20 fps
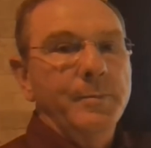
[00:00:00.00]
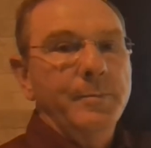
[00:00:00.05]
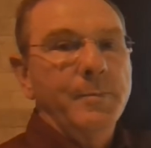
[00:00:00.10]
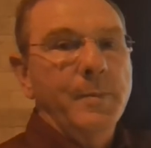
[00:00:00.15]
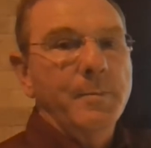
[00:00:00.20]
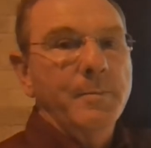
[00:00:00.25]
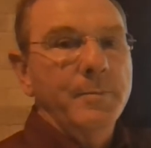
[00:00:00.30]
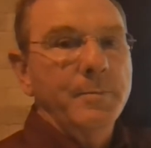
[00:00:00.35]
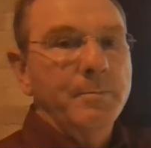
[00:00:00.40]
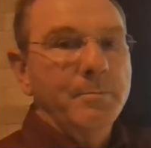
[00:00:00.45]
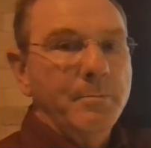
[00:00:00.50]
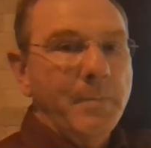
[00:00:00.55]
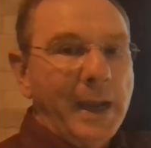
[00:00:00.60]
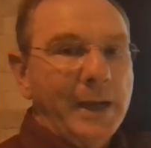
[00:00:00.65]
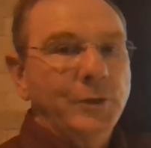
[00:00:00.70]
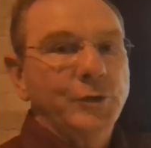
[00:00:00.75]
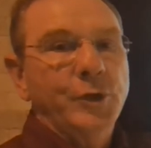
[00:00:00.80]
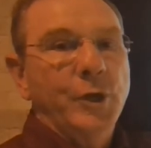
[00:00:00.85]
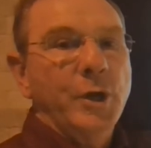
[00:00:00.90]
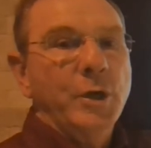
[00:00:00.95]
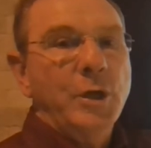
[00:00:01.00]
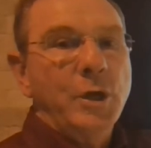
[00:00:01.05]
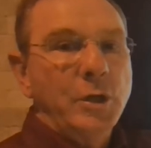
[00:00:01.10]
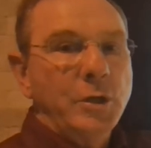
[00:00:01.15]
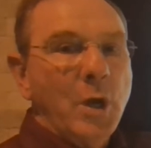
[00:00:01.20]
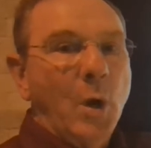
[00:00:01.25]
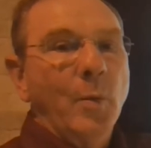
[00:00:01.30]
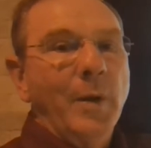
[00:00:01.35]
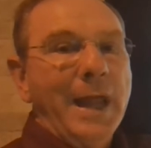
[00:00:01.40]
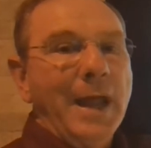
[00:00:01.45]
make sure you
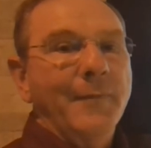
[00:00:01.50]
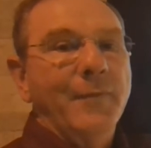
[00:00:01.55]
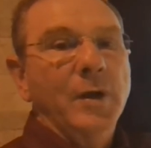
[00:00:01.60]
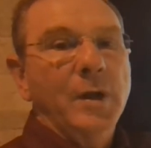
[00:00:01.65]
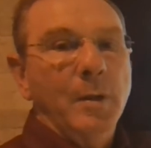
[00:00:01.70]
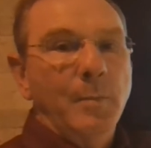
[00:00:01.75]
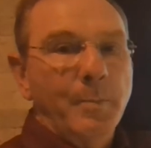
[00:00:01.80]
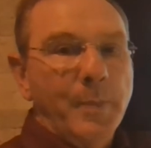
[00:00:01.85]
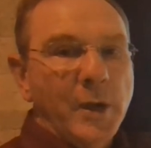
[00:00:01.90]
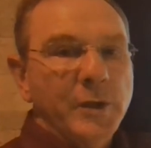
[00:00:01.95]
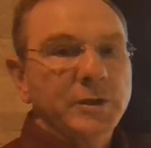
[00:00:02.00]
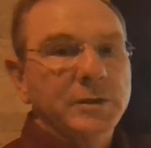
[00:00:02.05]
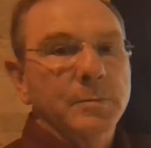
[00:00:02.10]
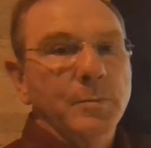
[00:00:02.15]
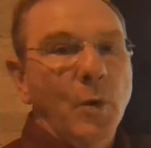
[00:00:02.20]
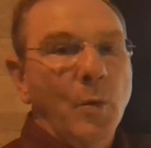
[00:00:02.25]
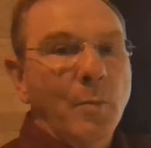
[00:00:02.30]
don't have a combustible